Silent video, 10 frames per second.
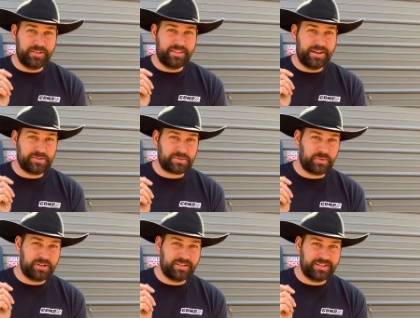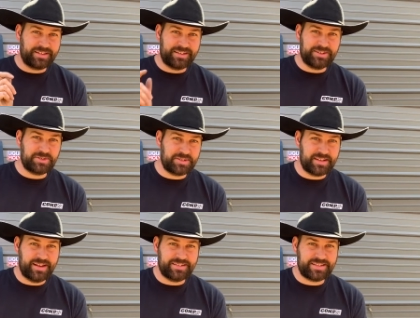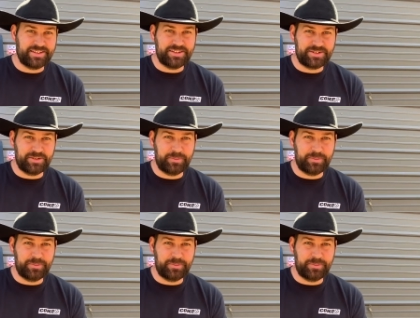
That was one of the conditions that I'd sell it to him.